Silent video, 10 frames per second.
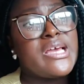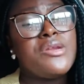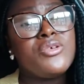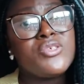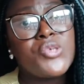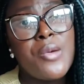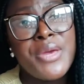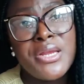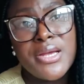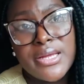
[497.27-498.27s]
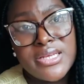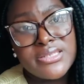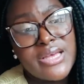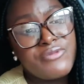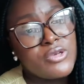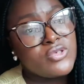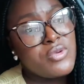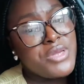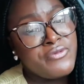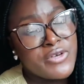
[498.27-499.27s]
I know so many Ghanaians, I've got so
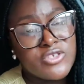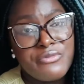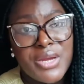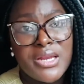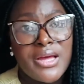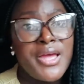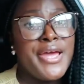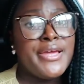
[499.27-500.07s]
many friends of mine that,